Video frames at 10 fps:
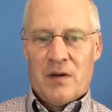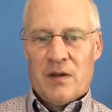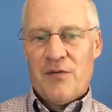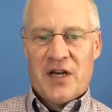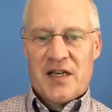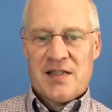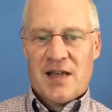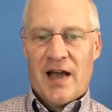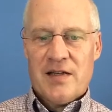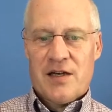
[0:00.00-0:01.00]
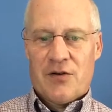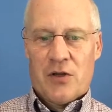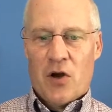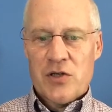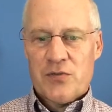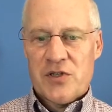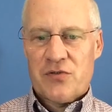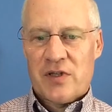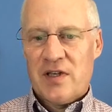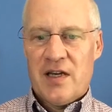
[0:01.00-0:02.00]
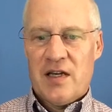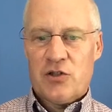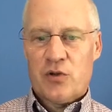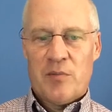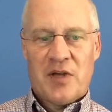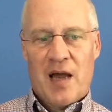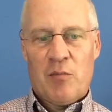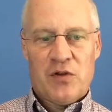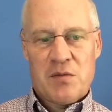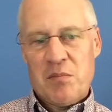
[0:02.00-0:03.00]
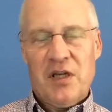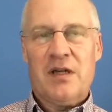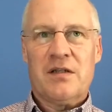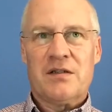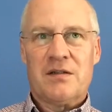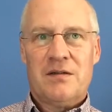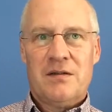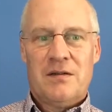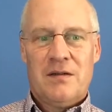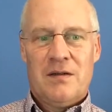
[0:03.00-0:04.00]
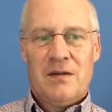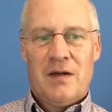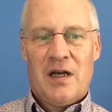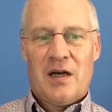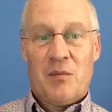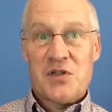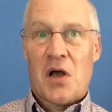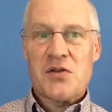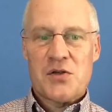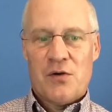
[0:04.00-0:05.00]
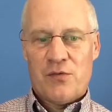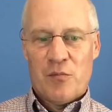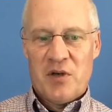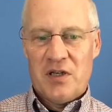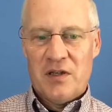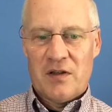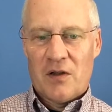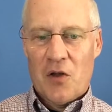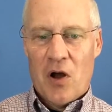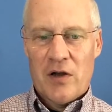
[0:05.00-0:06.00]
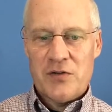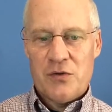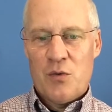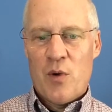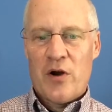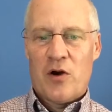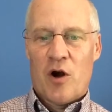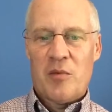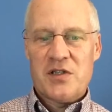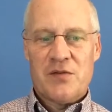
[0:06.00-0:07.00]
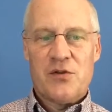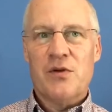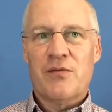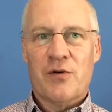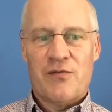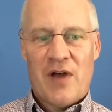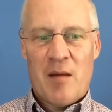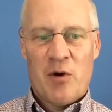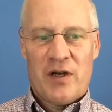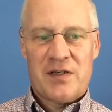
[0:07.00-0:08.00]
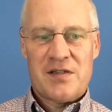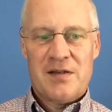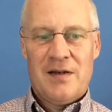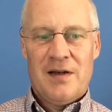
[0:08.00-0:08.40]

Leviticus dietary laws restricted eating shrimp, camels, and pigs. And it was also forbidden in the law to wear garments of two different fabrics.